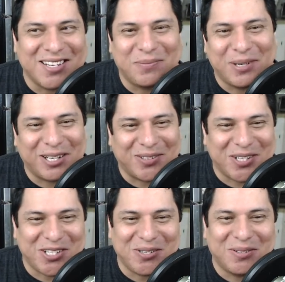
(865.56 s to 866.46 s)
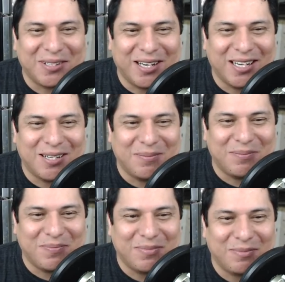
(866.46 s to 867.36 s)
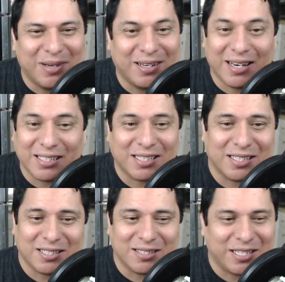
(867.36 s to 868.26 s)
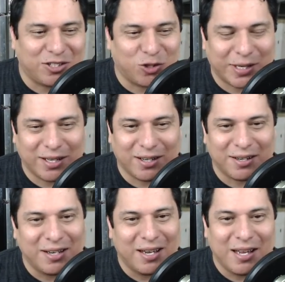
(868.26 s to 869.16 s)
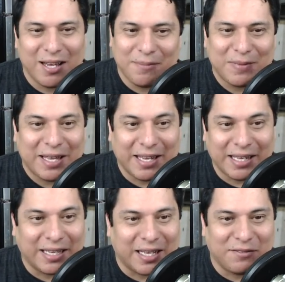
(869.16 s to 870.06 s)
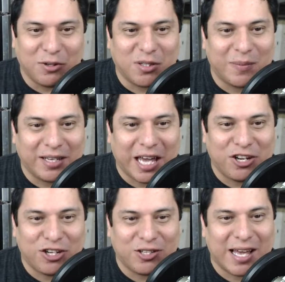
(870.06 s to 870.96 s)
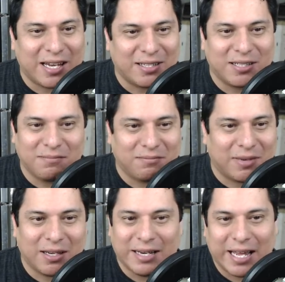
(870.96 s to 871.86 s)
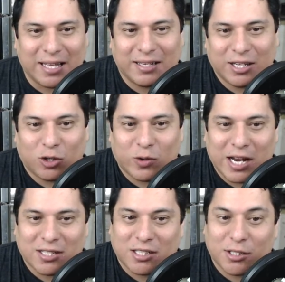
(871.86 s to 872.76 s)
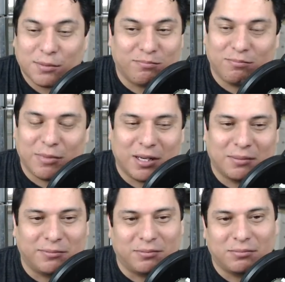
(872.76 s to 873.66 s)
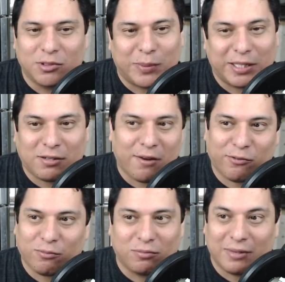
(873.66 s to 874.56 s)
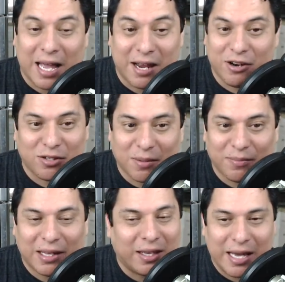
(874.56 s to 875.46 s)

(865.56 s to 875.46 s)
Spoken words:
this particular issue. But it, like I said, it's a teaser trailer. It gives you some indication that an alien crash spacecraft landed or something,